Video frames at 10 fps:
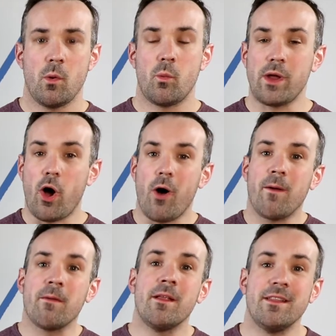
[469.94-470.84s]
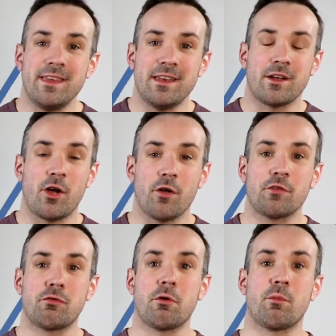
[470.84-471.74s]
We all need a
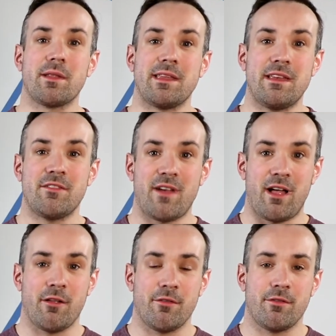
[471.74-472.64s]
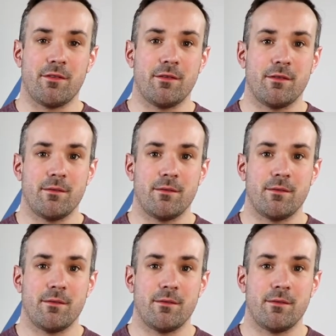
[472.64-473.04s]
cultural release valve.